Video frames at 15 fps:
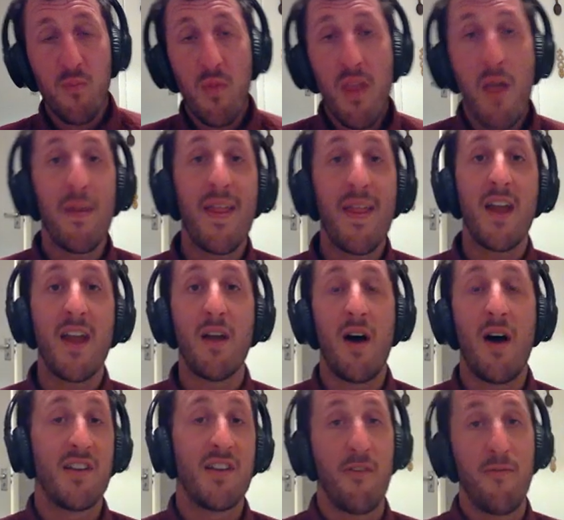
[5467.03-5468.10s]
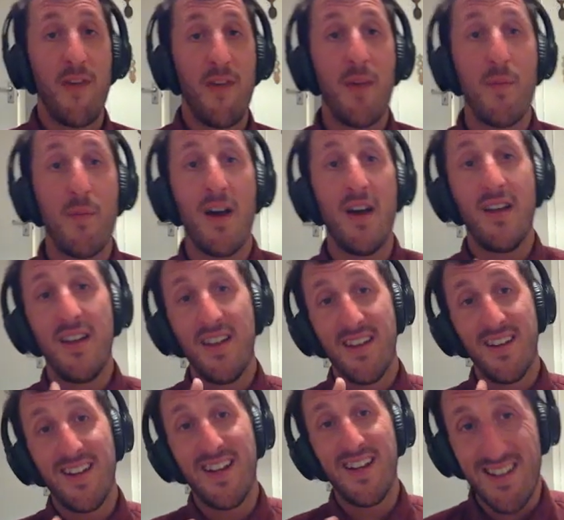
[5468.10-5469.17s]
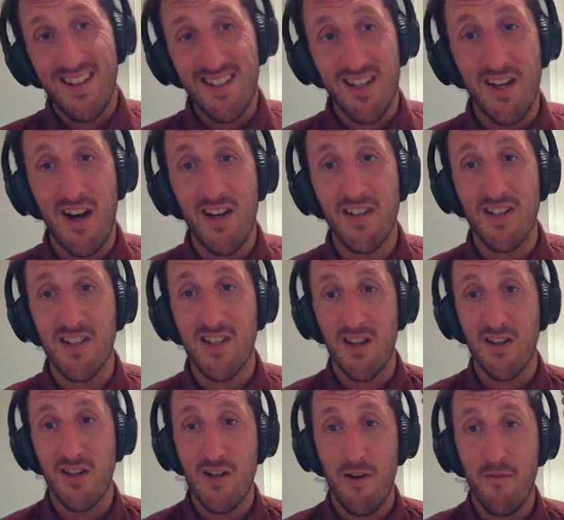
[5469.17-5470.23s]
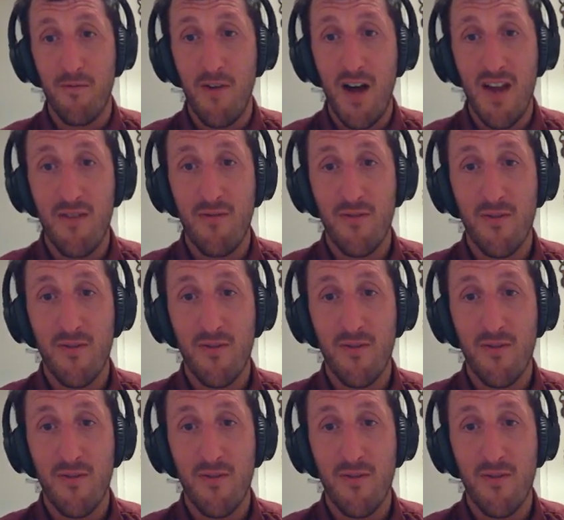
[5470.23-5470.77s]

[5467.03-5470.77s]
But there you are. So femur. These are answers to the top 5.